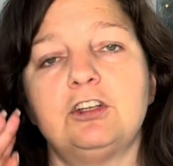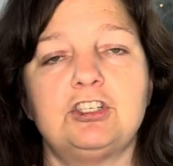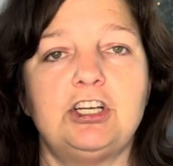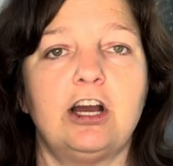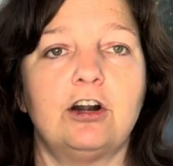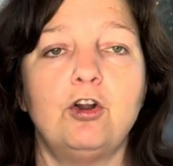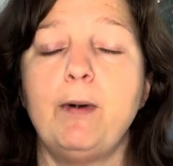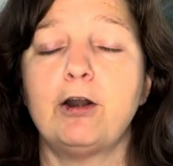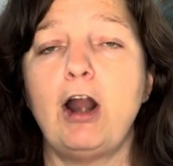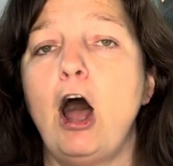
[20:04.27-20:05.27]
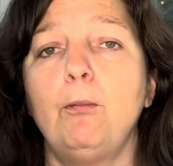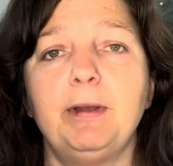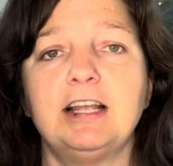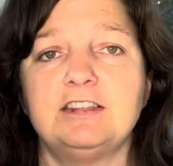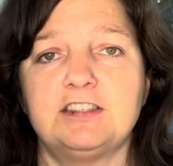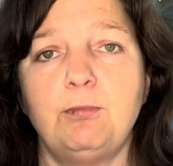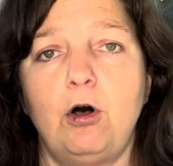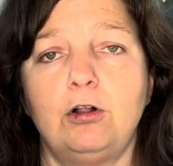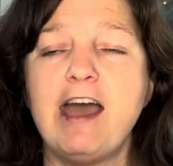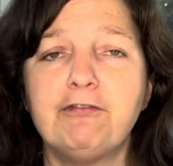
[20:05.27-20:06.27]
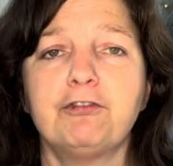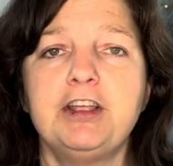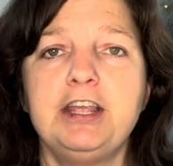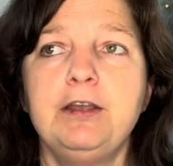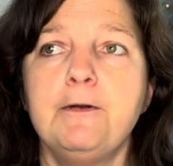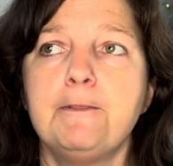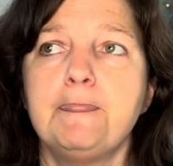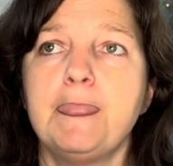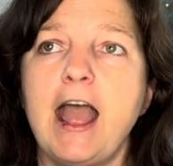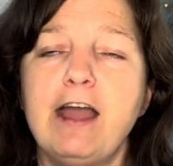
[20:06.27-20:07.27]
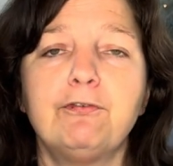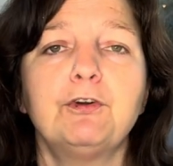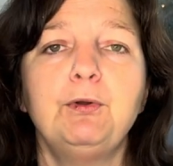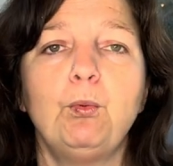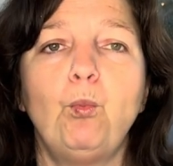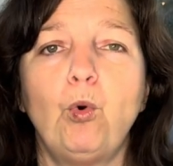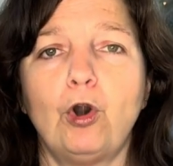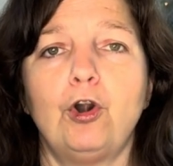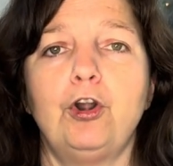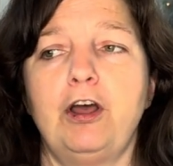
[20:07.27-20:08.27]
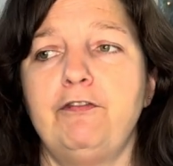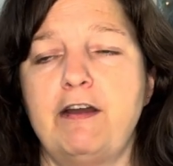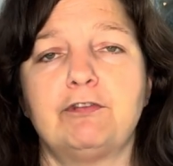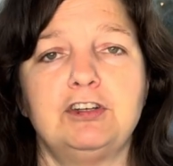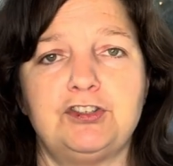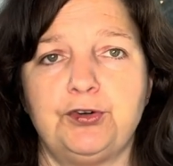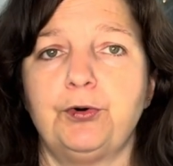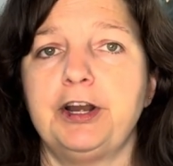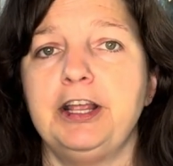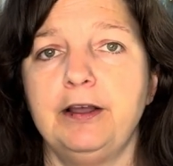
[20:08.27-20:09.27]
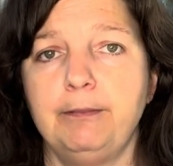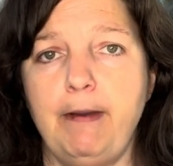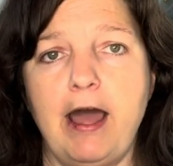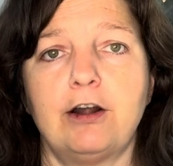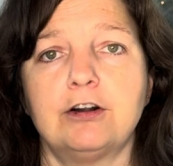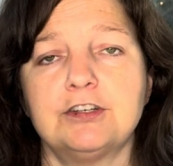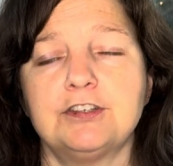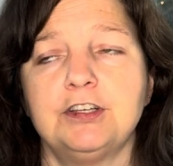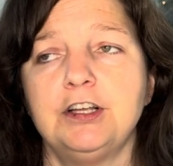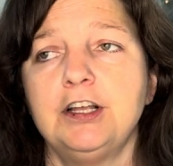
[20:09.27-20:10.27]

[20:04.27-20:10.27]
to share, no matter how big and small. Every word of every story matters.